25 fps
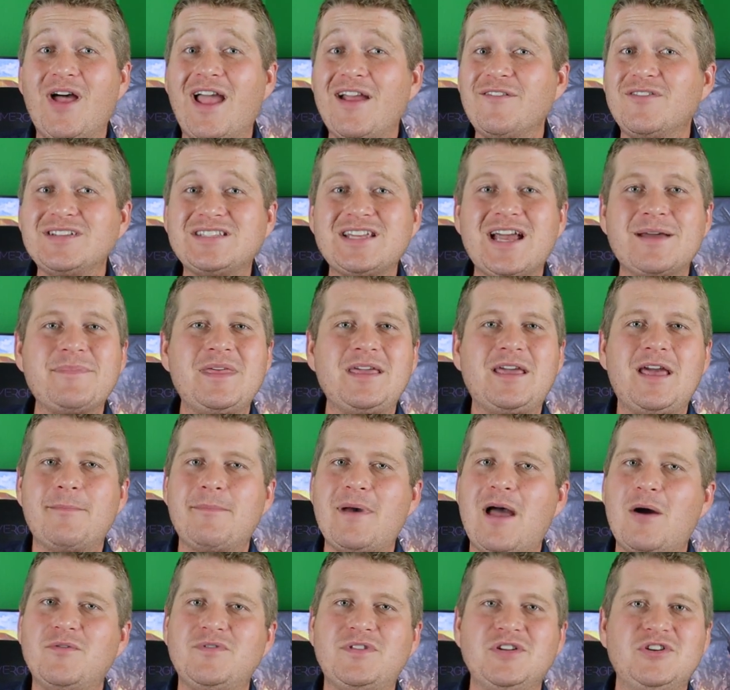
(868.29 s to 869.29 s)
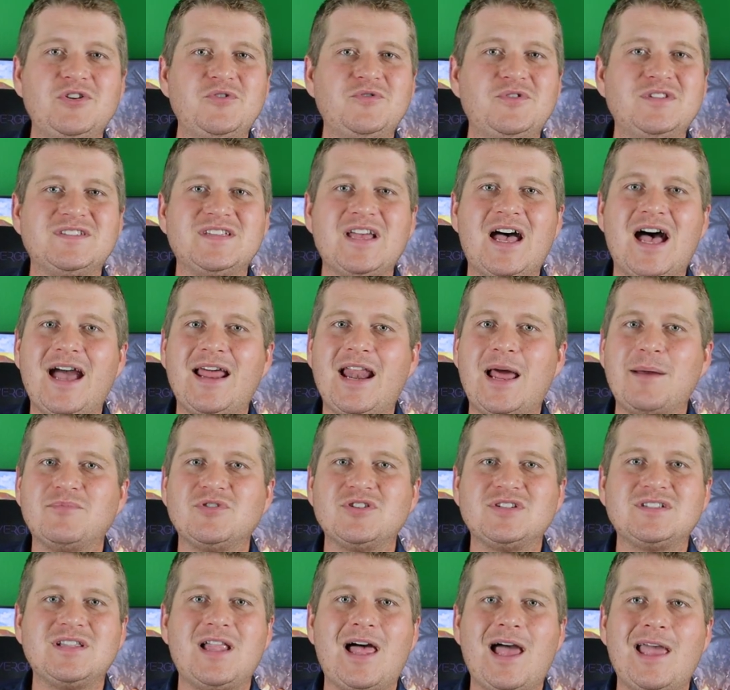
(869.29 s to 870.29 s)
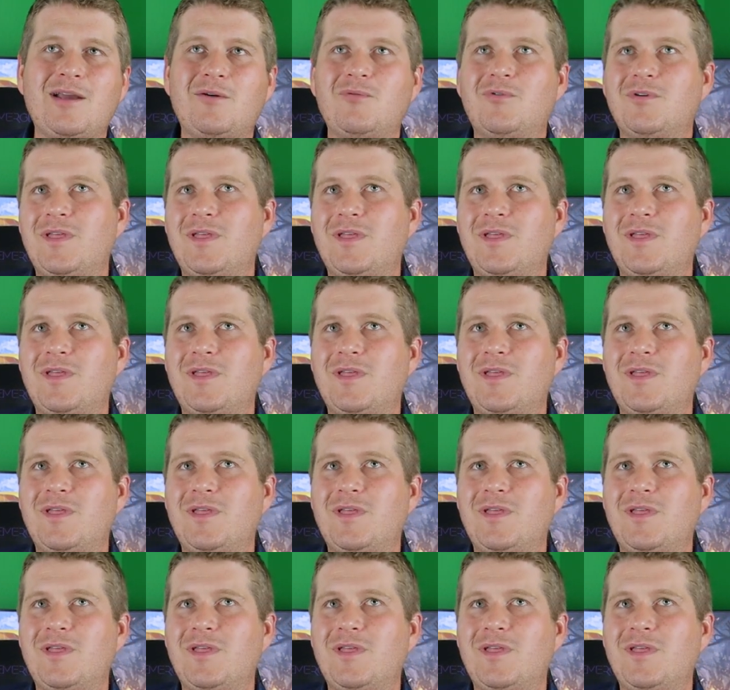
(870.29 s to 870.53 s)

Every time they come out with a new design, I'm just like,